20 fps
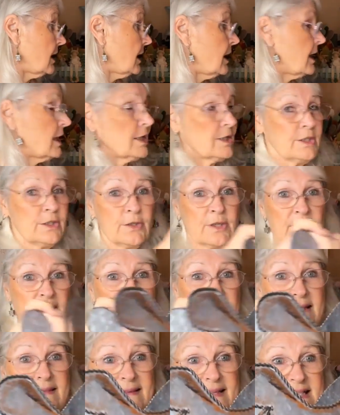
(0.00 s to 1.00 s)
uh, you
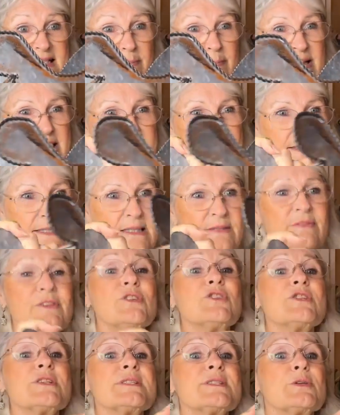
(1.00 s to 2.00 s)
can get these pieces
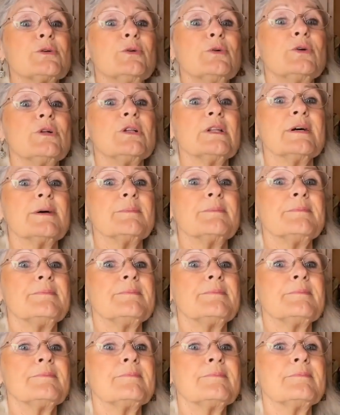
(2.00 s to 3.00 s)
if you just Google them.
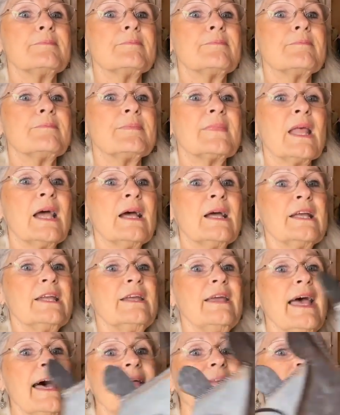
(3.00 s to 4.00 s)

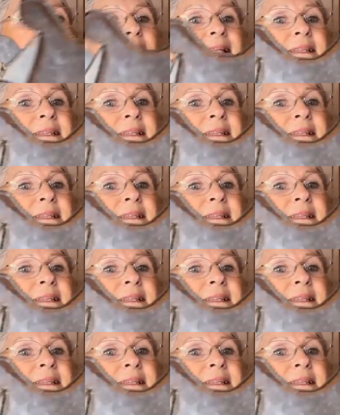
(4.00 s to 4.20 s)
You have